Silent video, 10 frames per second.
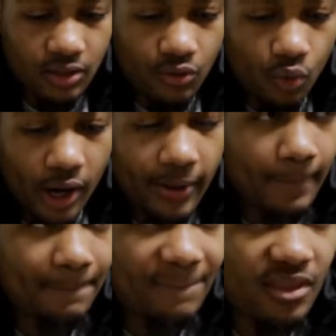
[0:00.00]
what,
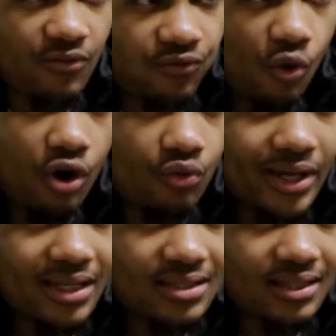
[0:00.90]
4
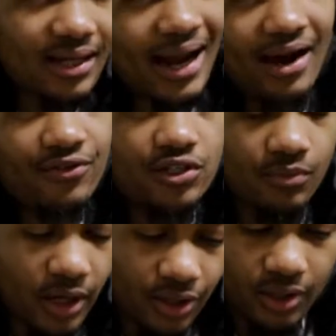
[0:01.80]
weeks in an average
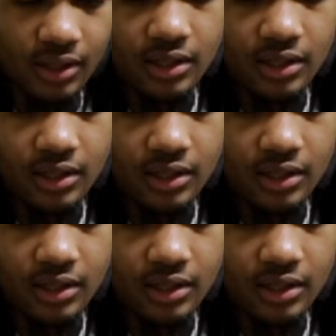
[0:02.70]
month?